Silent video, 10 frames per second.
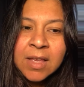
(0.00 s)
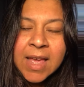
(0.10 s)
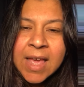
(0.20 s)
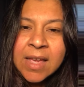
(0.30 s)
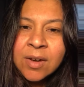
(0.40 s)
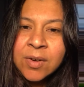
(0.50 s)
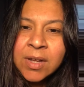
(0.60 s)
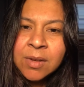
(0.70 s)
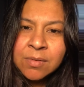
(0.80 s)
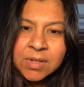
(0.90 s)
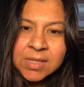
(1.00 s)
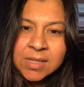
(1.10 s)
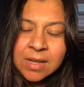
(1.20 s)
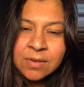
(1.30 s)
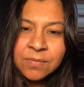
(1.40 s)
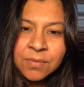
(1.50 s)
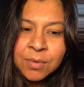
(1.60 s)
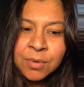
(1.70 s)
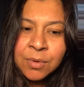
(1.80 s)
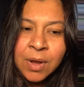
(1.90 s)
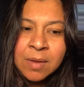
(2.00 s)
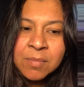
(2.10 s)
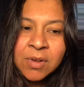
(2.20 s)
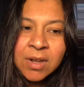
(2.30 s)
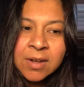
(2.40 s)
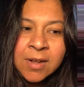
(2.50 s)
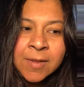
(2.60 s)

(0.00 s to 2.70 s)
angry or resentful. I'm not